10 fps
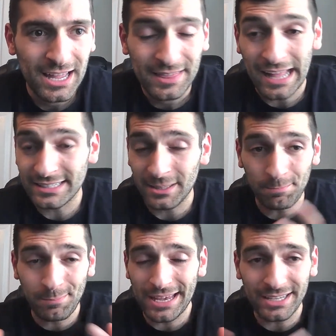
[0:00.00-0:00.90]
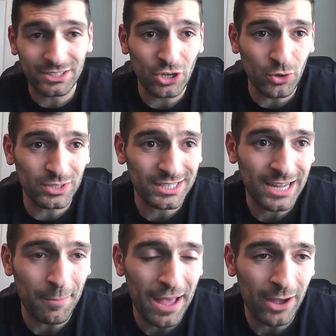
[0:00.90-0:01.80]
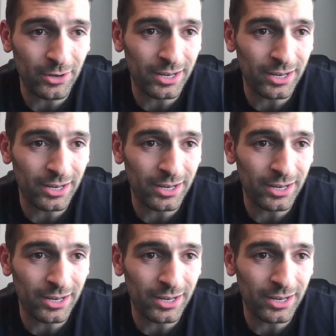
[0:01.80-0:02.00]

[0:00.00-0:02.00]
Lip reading: that's the biggest news that's come out.